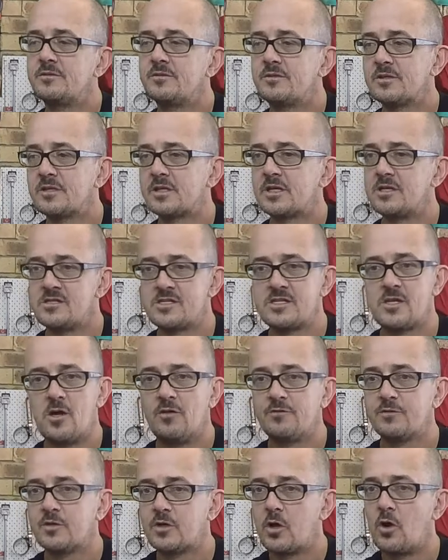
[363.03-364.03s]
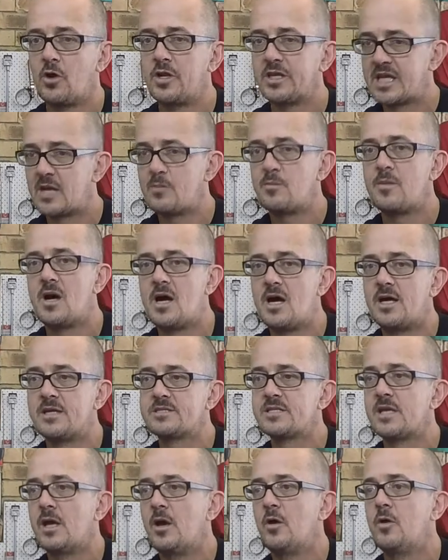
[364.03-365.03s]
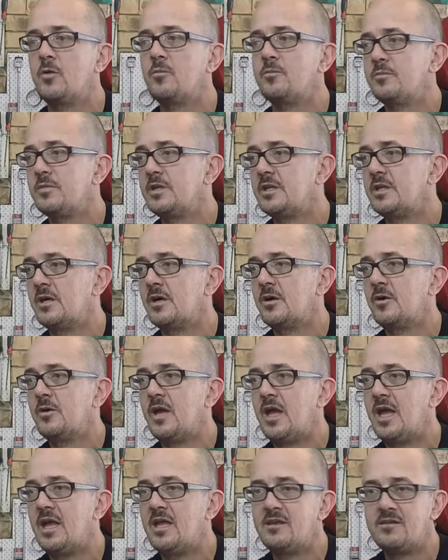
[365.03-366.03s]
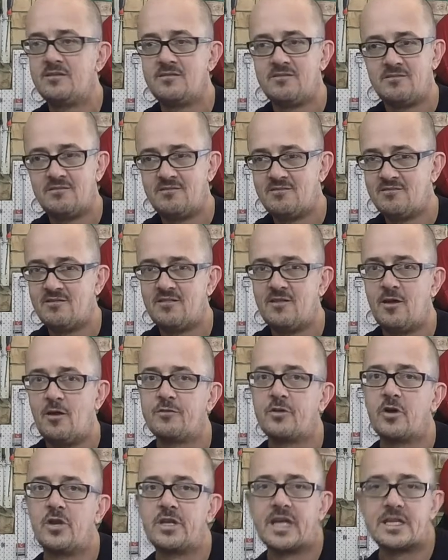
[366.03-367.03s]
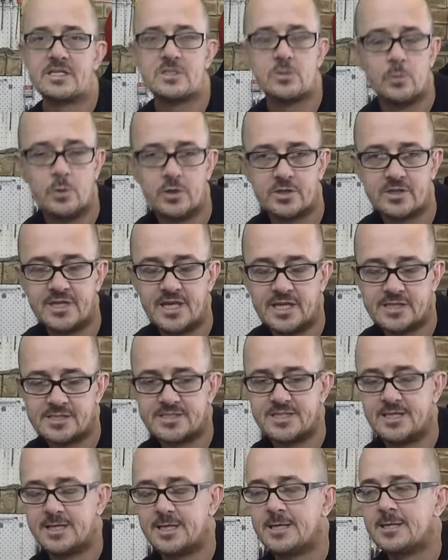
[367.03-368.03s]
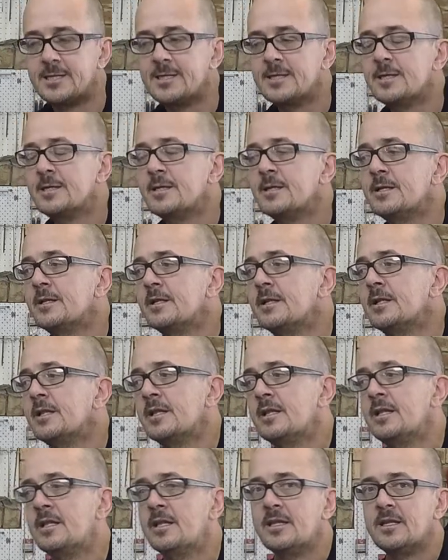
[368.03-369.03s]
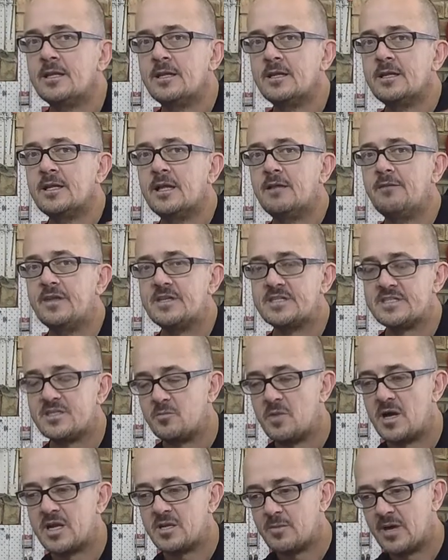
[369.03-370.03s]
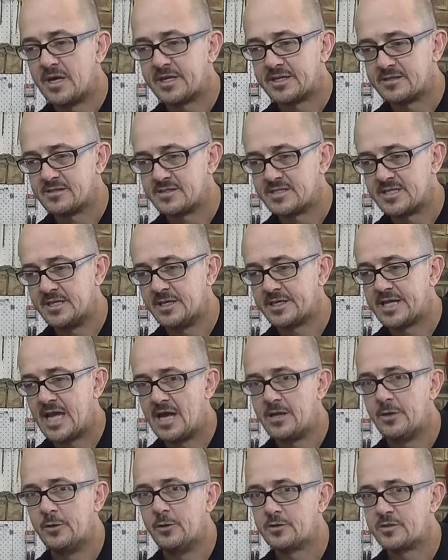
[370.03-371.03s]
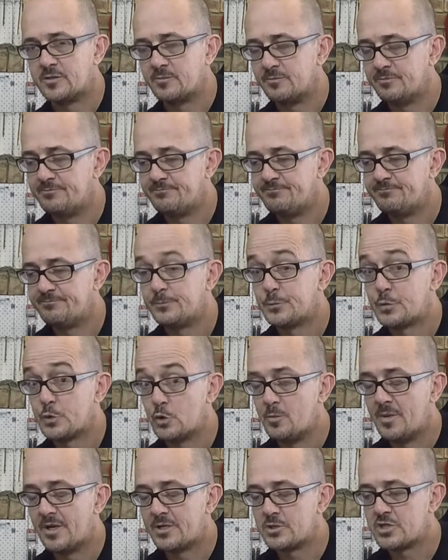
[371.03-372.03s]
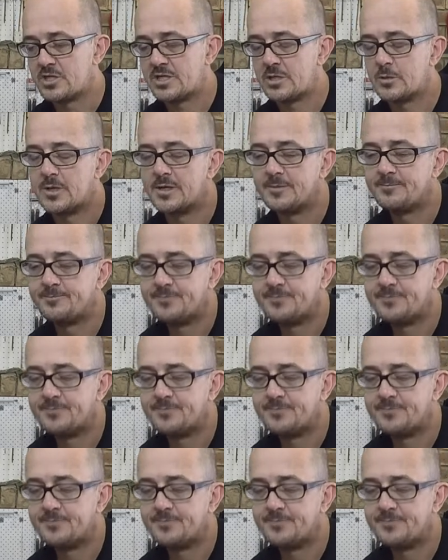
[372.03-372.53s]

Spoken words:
because I've got to get my ass home, you know, and I've got to get to work the next day. And these are the money makers. I can't hurt them too much anyway.